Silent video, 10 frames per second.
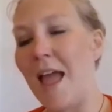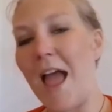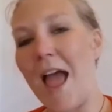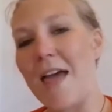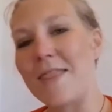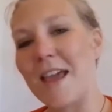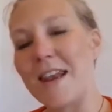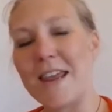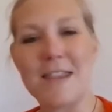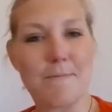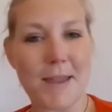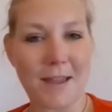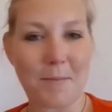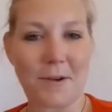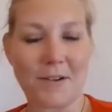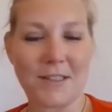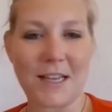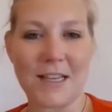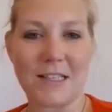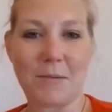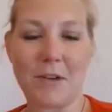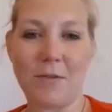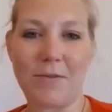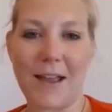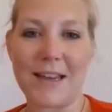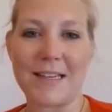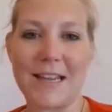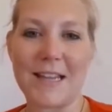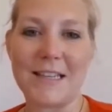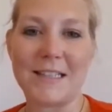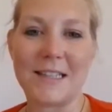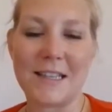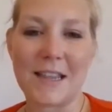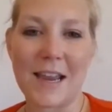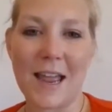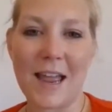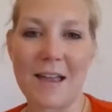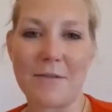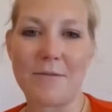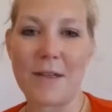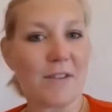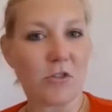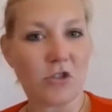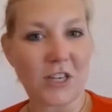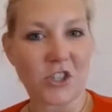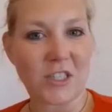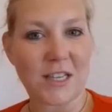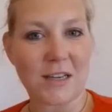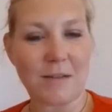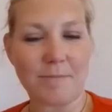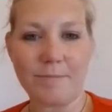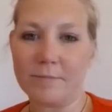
And then in the bigger boxes, what you'll find is that they have little treasures in them.